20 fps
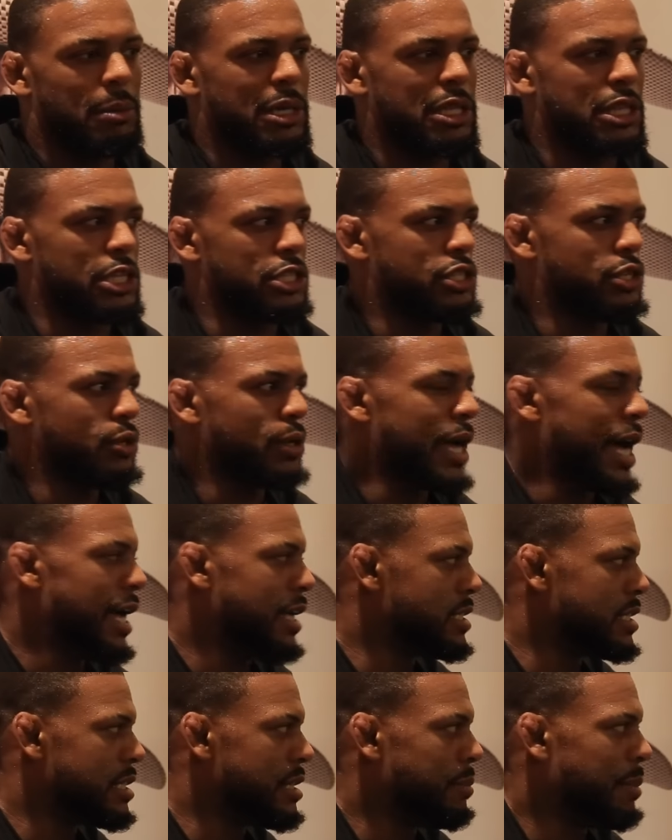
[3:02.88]
I mean, the two
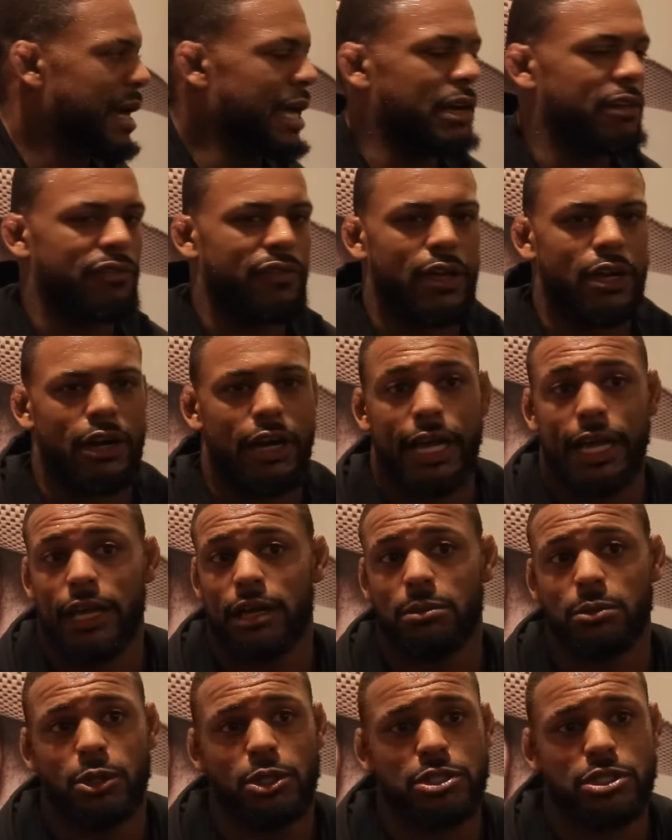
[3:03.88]
guys in the main event are
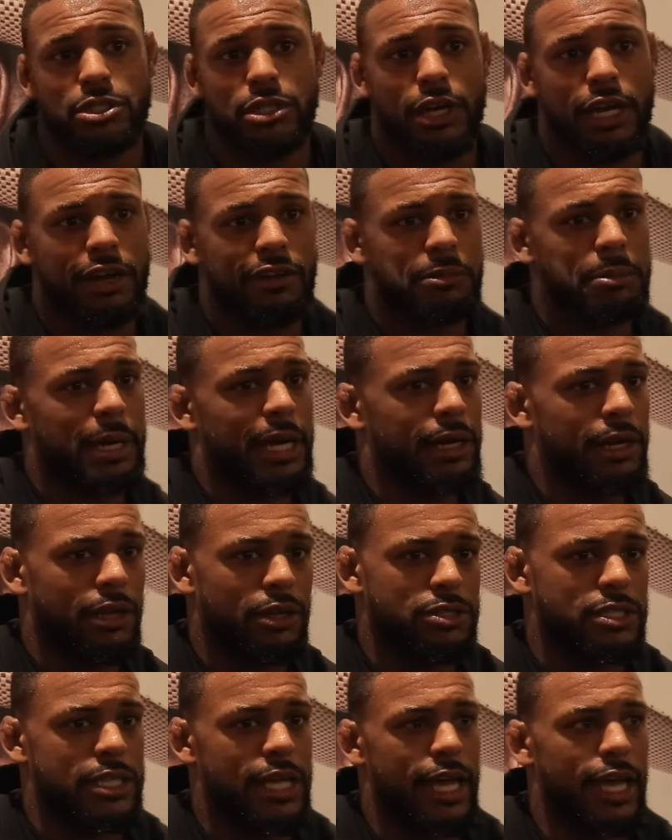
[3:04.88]
animals. You know, everybody
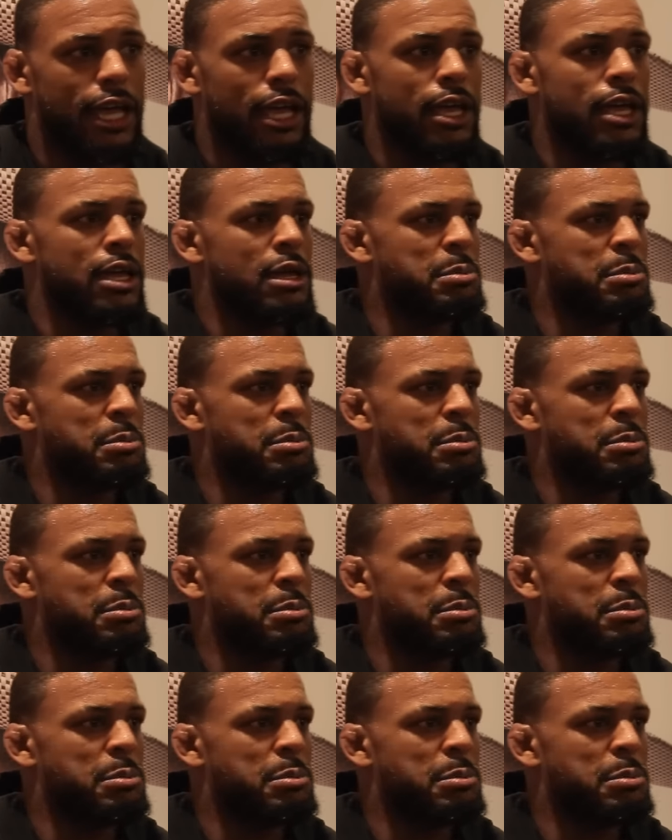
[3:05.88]
knows that.